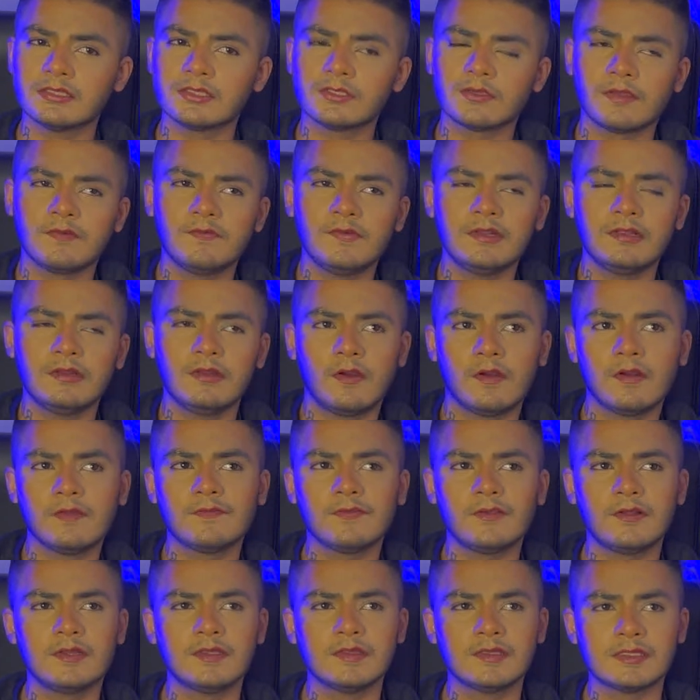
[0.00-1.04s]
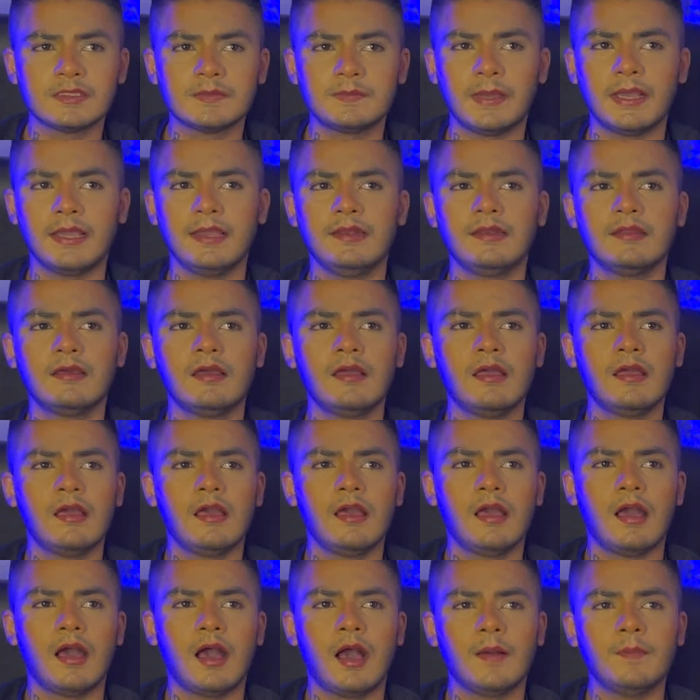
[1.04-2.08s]
So I feel a lot of y'all in this pile
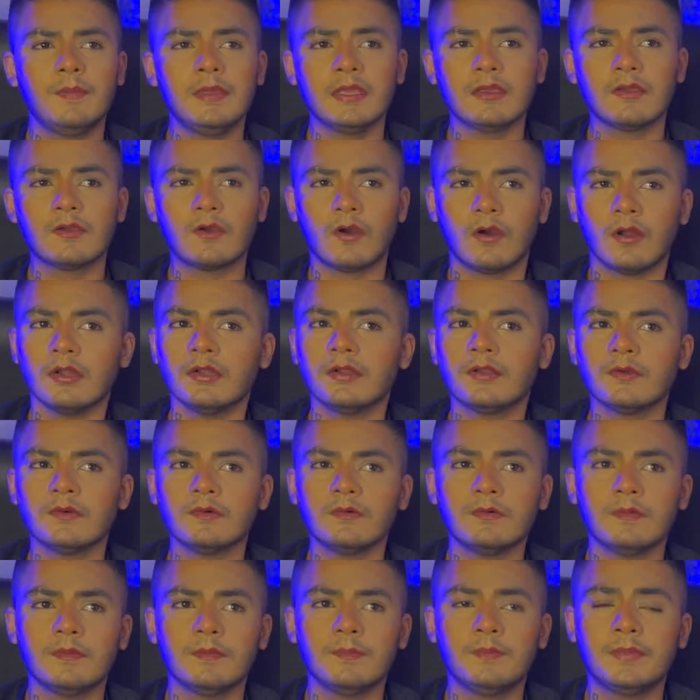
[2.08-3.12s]
are being called to